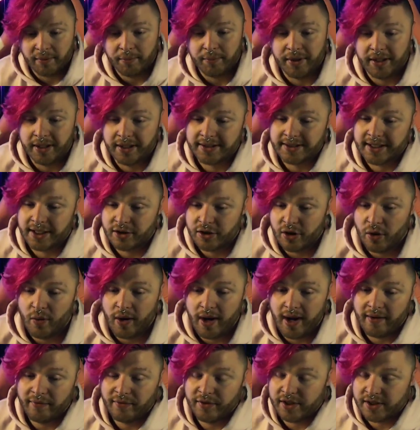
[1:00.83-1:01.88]
because I don't
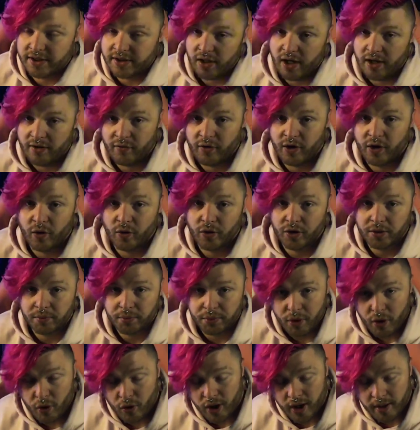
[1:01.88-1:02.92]
have the software or the
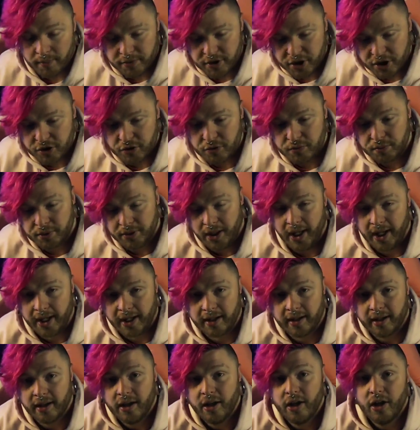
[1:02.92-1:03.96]
program to do
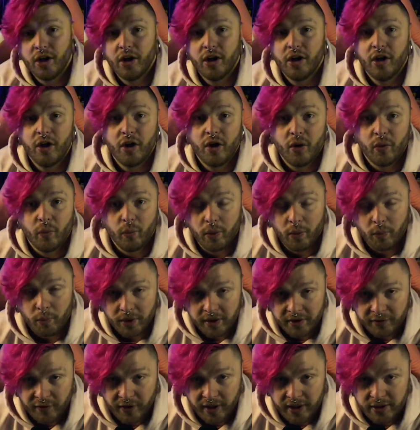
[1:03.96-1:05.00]
blank. Well, what
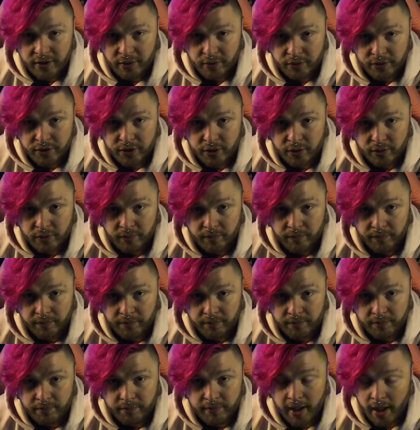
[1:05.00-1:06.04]
if I told you
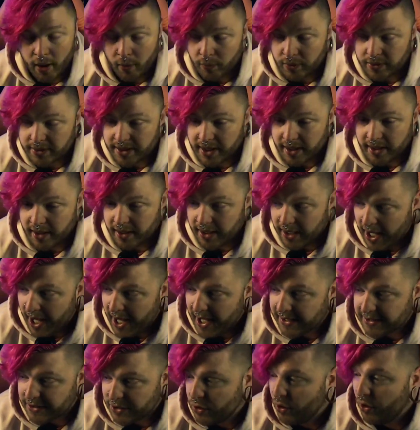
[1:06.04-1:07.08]
there was an
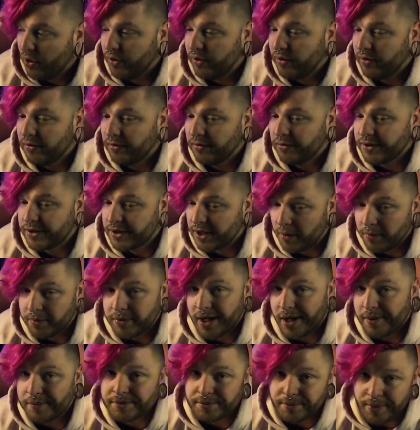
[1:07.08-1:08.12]
as good,
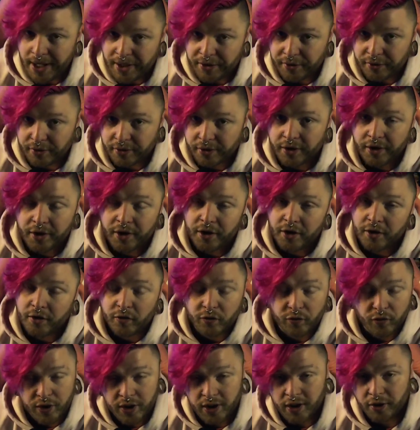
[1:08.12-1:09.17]
sometimes better,
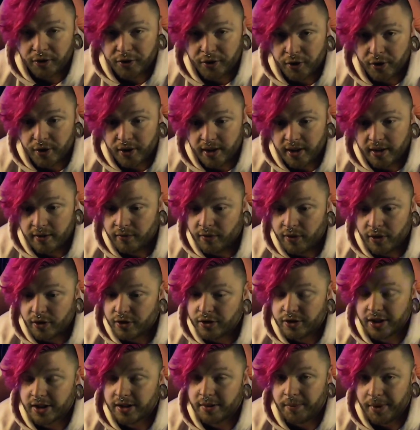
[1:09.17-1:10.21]
free alternative
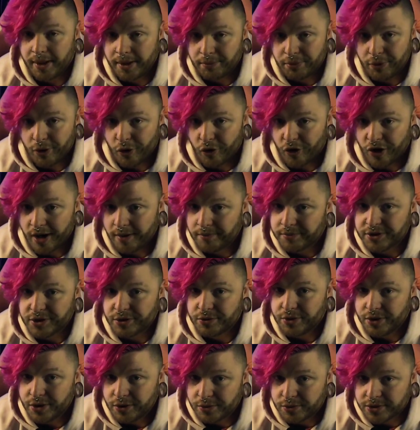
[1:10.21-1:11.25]
to the big programs you
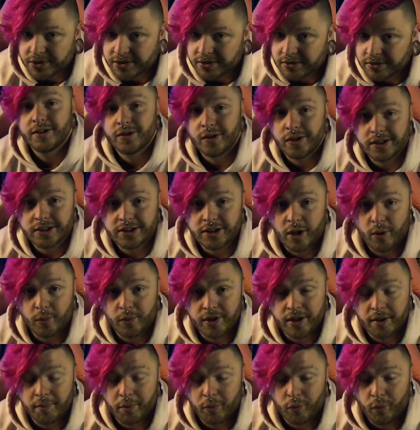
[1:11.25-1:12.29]
use? So let's start with
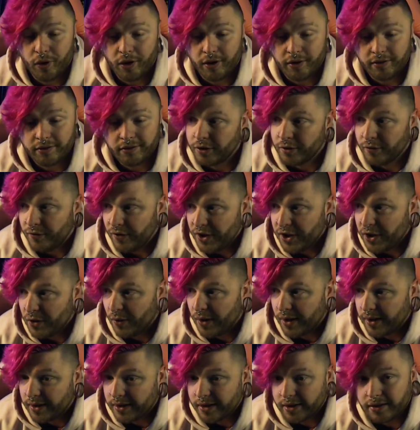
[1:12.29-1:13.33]
number one, your video
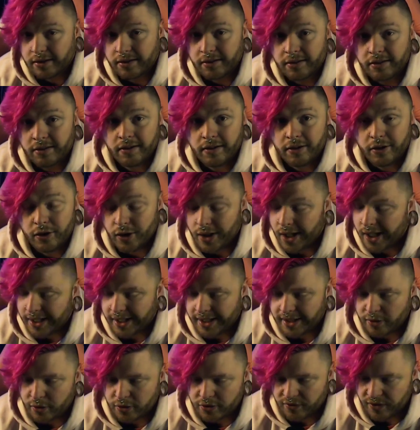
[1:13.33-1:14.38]
editing. You got to get
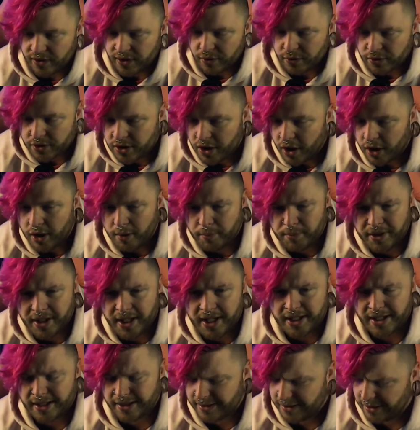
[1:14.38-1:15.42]
those videos cut up. You got to
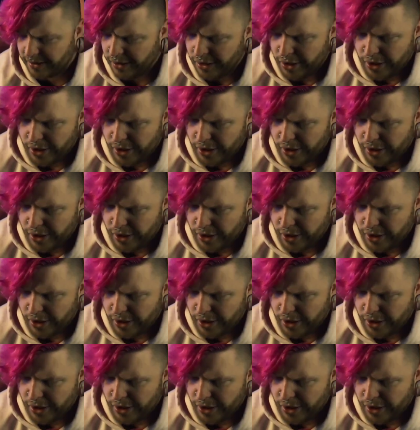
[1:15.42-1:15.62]
get the